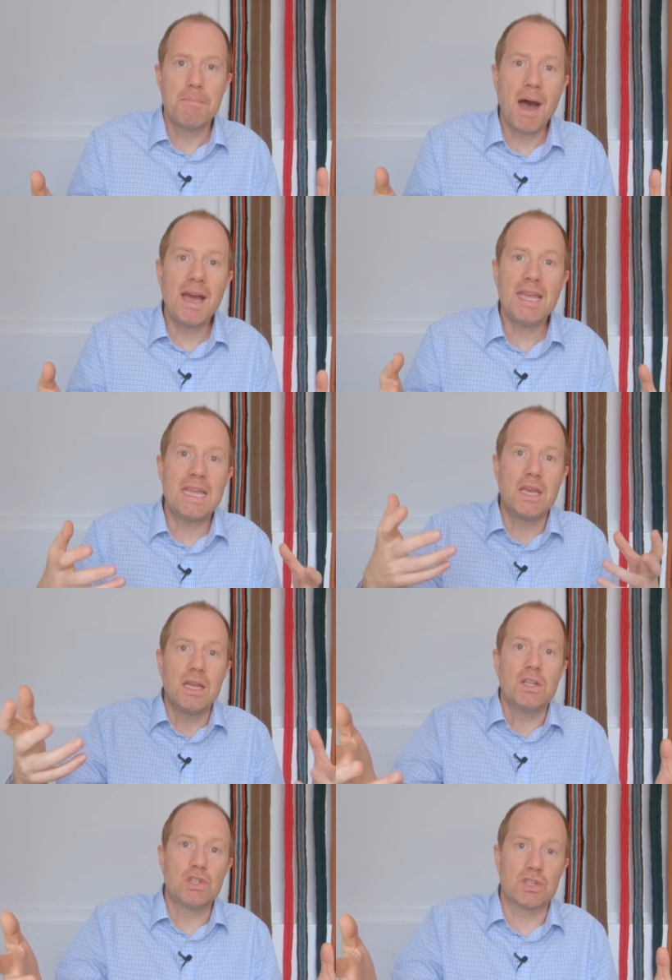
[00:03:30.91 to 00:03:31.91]
My
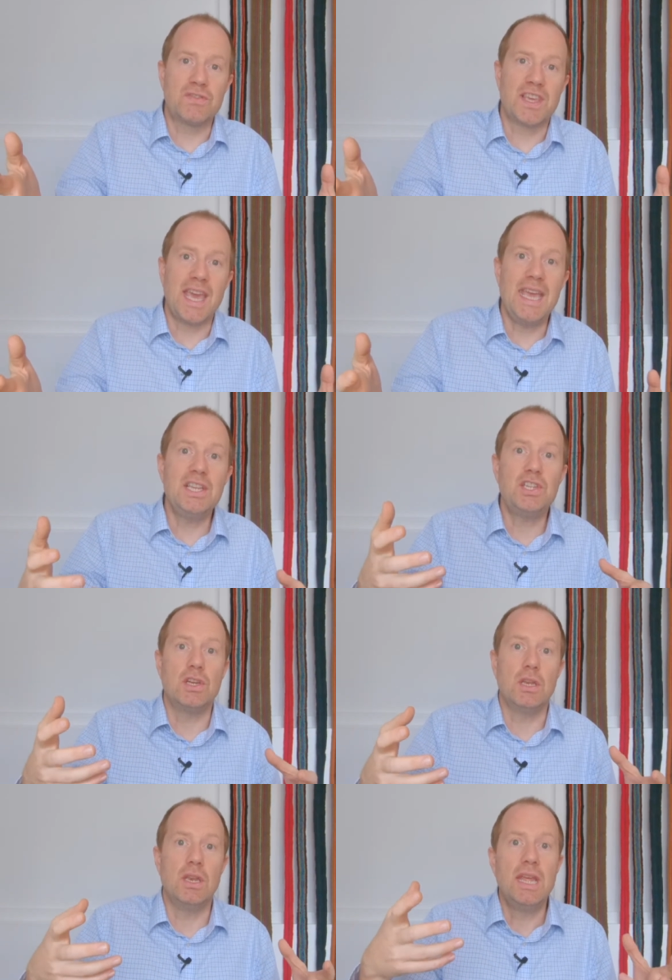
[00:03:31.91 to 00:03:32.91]

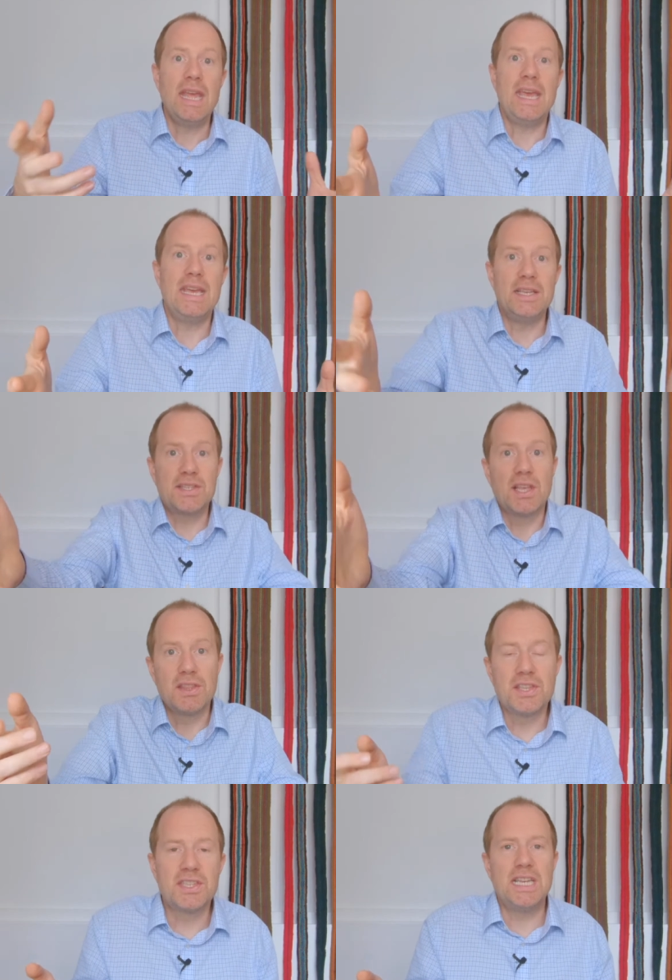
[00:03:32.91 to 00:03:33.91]
justification is
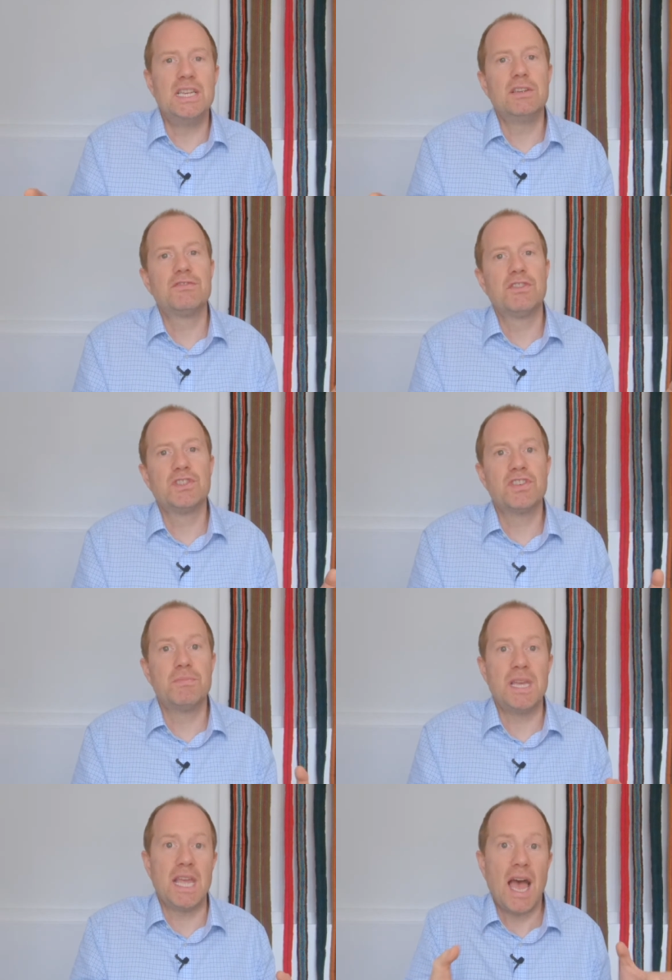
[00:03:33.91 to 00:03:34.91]
the scene in front
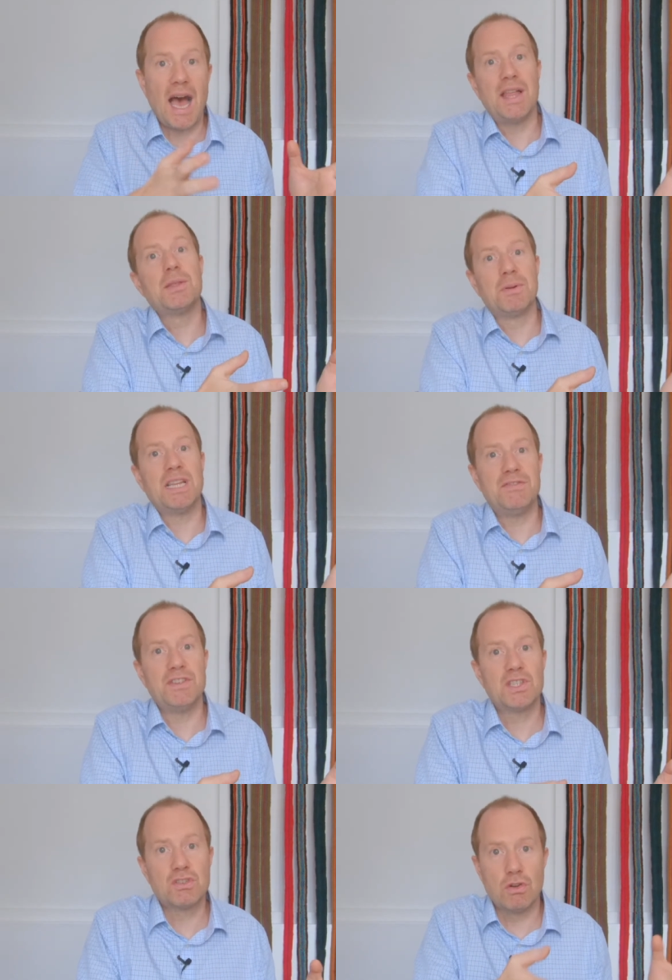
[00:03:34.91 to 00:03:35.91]
of me, and the belief
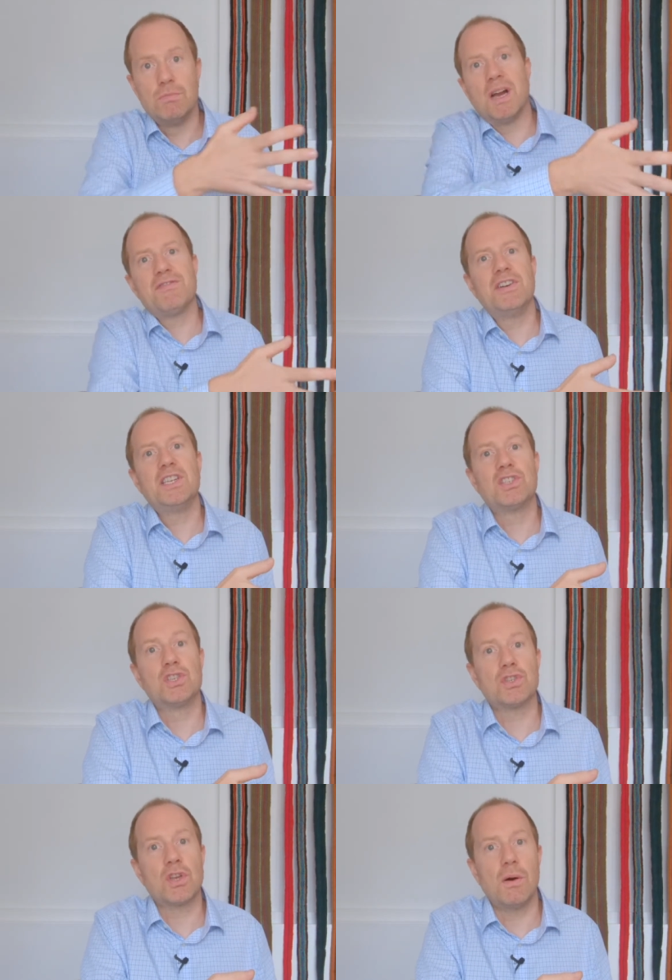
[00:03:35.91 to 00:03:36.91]
is true, my friend has
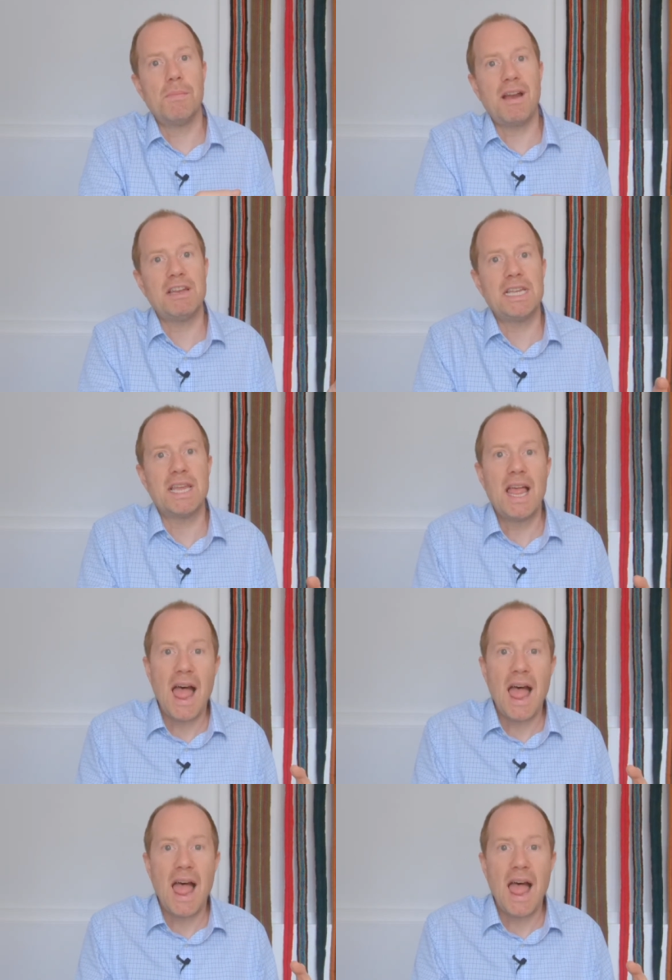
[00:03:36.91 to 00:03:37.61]
just got married.